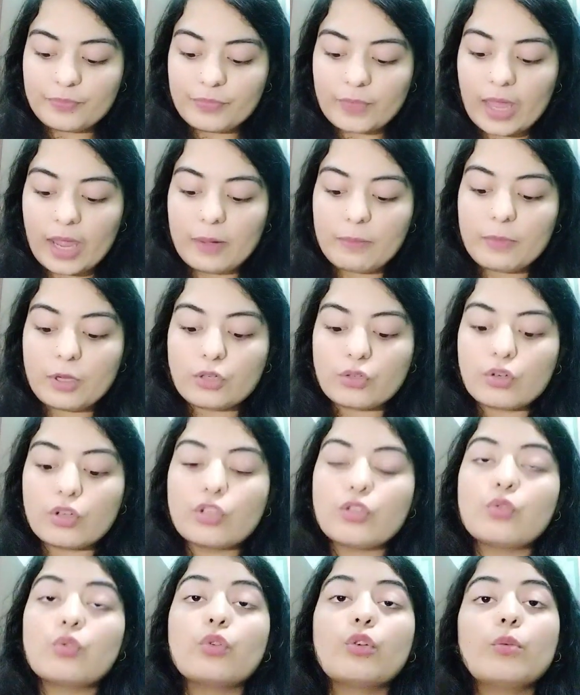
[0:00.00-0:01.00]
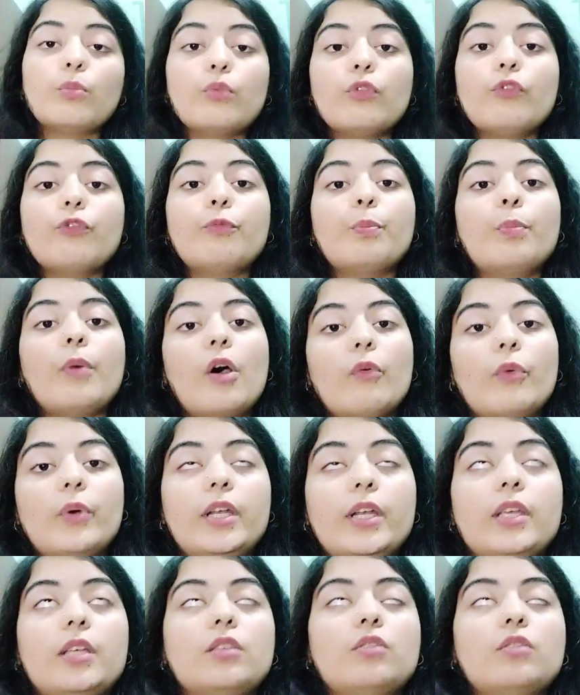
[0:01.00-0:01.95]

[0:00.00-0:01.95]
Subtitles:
And measures to remove poverty.